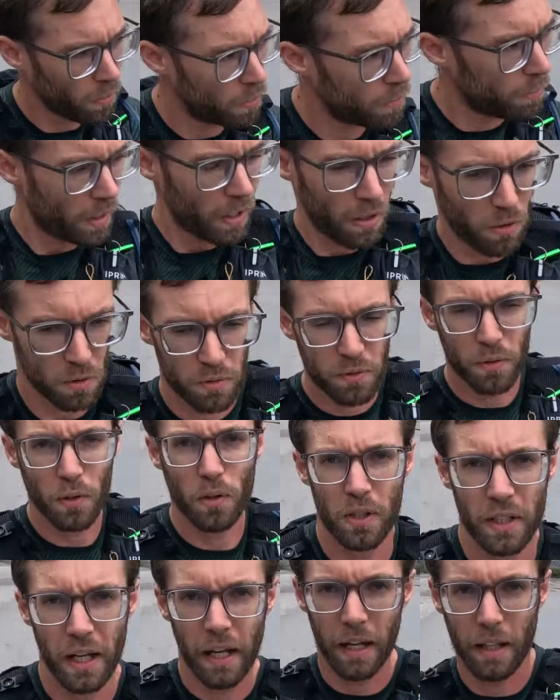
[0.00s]
we're about
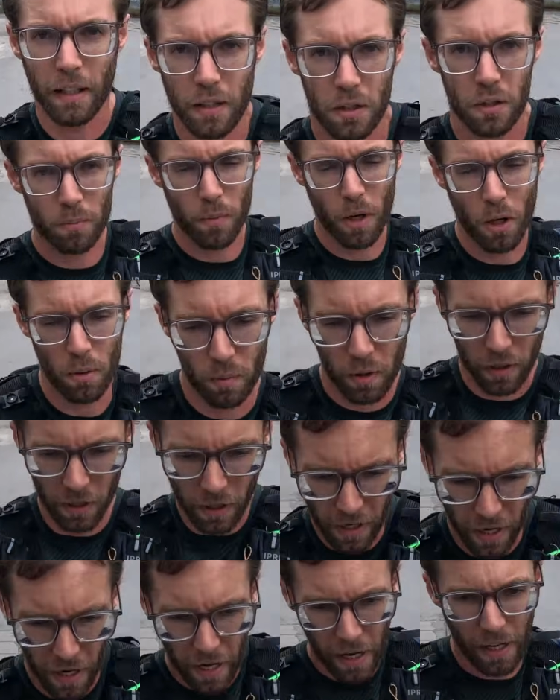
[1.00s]
4K in at the
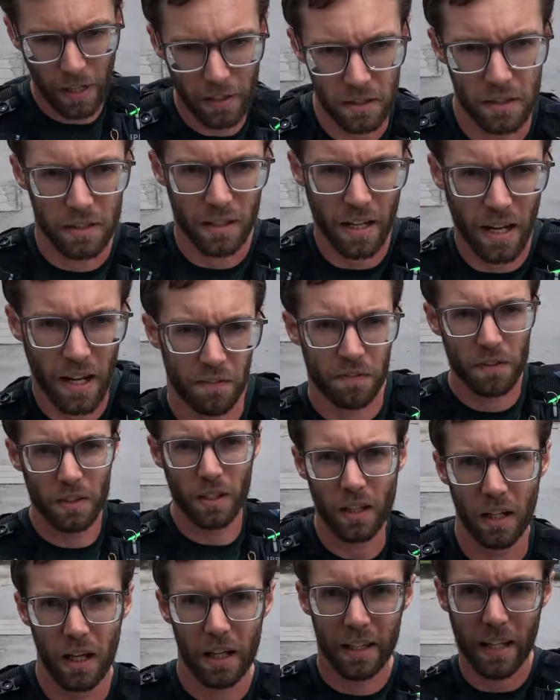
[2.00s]
moment, and
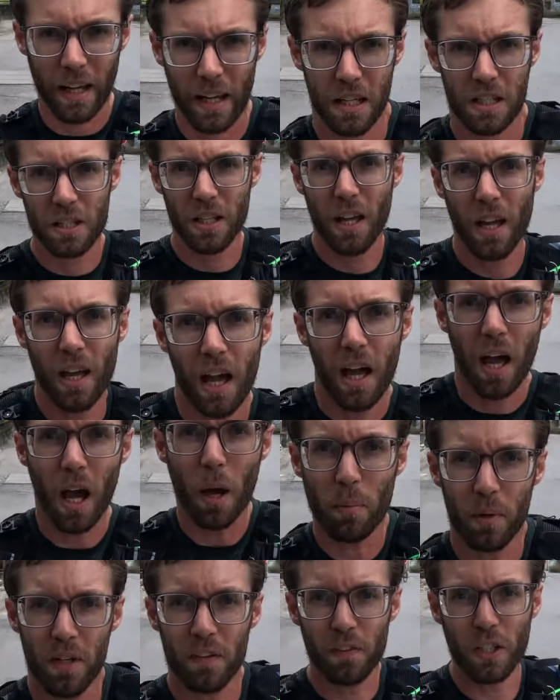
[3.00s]
after, I guess,
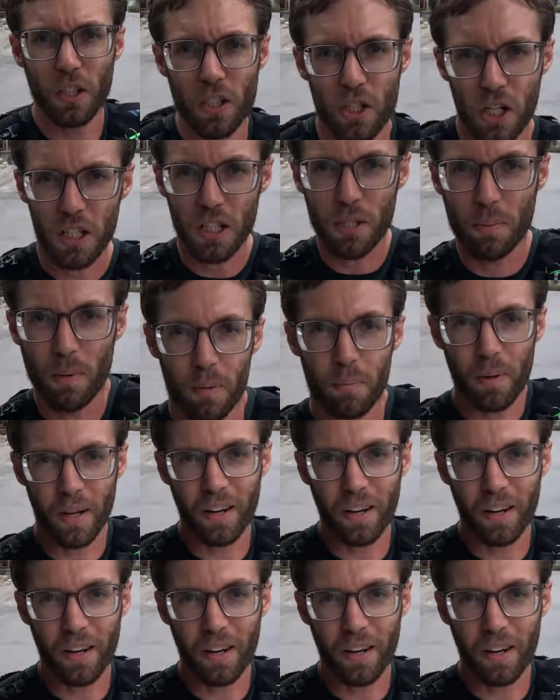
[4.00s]
a brief adjustment